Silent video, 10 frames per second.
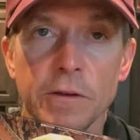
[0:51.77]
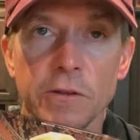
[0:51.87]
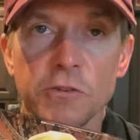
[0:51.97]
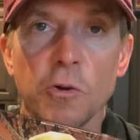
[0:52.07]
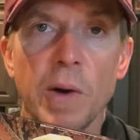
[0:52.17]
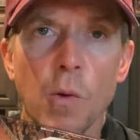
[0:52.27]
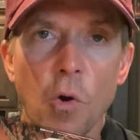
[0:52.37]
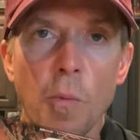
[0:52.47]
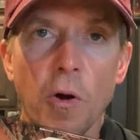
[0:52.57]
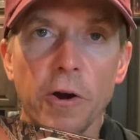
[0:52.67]
So my
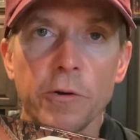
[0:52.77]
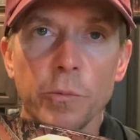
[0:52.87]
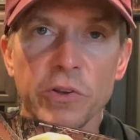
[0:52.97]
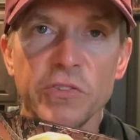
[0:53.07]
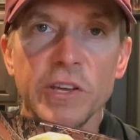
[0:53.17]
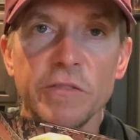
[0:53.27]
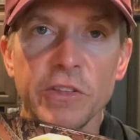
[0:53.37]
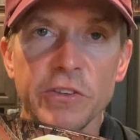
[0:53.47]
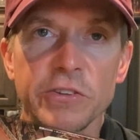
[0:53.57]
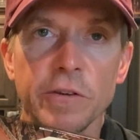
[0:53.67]
Walmart received
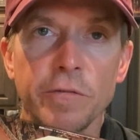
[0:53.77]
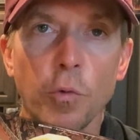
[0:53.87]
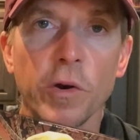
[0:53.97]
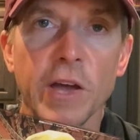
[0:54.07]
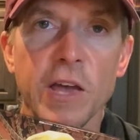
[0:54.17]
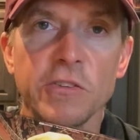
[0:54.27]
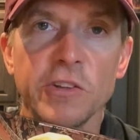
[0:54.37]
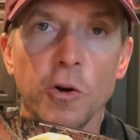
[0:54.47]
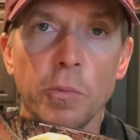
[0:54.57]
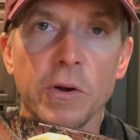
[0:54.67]
this 4K
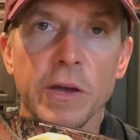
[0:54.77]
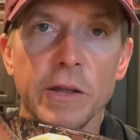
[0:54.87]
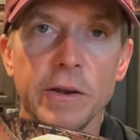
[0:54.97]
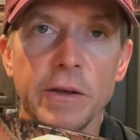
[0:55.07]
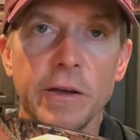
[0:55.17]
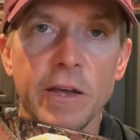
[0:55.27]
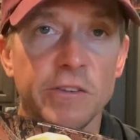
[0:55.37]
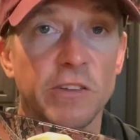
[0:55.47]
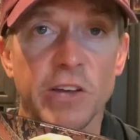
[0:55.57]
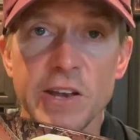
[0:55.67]
Steelbook in, and
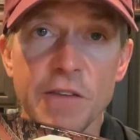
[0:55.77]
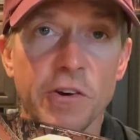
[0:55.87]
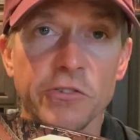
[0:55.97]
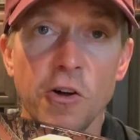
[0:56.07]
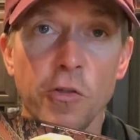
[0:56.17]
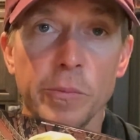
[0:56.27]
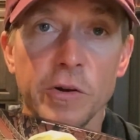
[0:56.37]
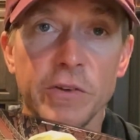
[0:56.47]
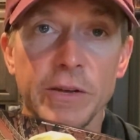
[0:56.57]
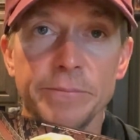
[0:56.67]
since I never saw the
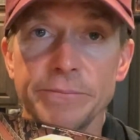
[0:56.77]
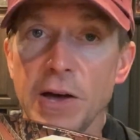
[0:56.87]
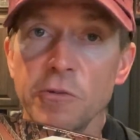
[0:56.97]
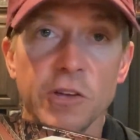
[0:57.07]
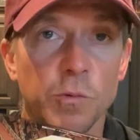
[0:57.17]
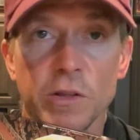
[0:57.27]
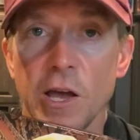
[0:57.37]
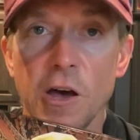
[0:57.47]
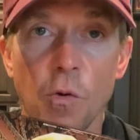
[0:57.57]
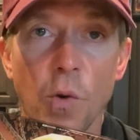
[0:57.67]
movie, I was like, what the
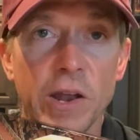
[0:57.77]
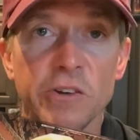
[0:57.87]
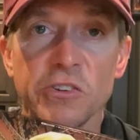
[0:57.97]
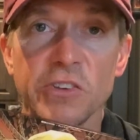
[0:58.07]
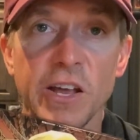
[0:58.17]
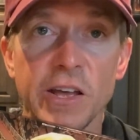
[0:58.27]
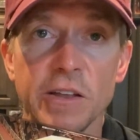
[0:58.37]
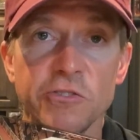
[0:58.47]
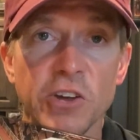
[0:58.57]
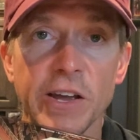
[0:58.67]
hell, why not just get
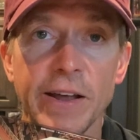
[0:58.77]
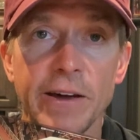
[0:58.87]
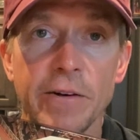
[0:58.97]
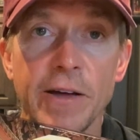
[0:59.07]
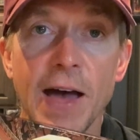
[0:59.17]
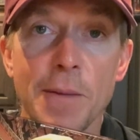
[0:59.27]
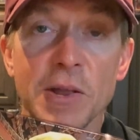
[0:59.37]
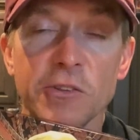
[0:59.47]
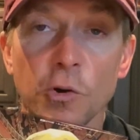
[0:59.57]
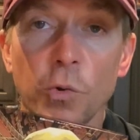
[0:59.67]
it and check it out? I
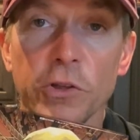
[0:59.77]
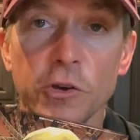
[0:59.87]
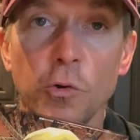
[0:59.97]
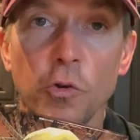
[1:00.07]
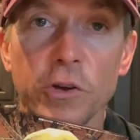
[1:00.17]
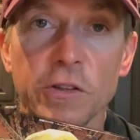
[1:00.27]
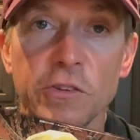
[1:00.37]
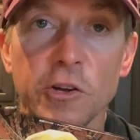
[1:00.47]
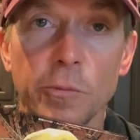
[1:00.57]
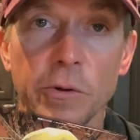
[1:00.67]
mean, it's a really cool looking
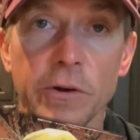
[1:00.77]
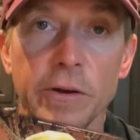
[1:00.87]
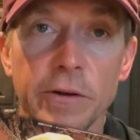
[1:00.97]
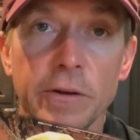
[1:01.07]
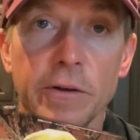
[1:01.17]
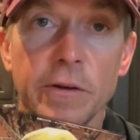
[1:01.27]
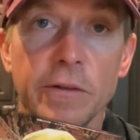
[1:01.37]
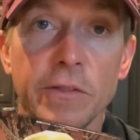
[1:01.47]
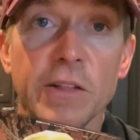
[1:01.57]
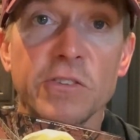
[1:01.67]
Steelbook.
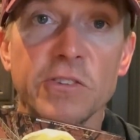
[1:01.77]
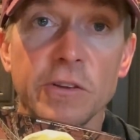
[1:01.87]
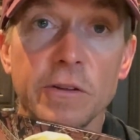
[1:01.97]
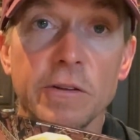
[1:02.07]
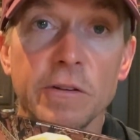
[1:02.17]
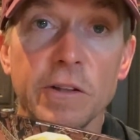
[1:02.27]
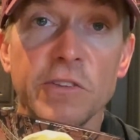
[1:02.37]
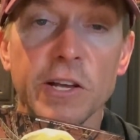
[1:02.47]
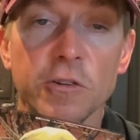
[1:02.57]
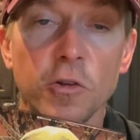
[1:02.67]
Let's
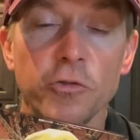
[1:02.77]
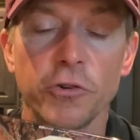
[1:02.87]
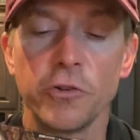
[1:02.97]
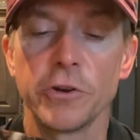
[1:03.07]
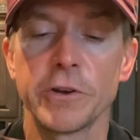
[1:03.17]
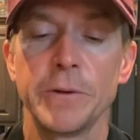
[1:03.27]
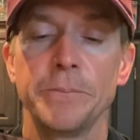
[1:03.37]
take a closer look.